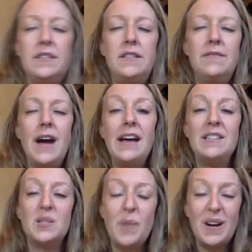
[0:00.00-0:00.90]
divine
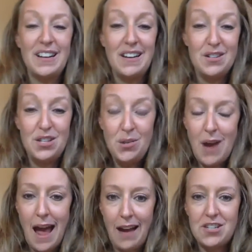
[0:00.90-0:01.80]
spark that is you
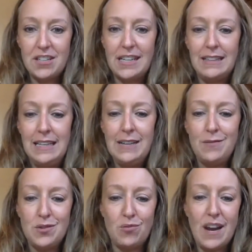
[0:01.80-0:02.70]
actually
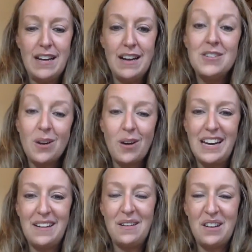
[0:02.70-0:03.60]
lives right
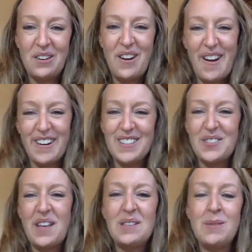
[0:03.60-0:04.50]
underneath your heart. So
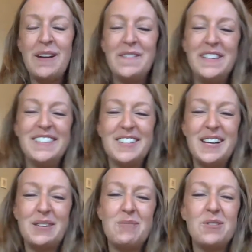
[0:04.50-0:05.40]
that's why it feels like we're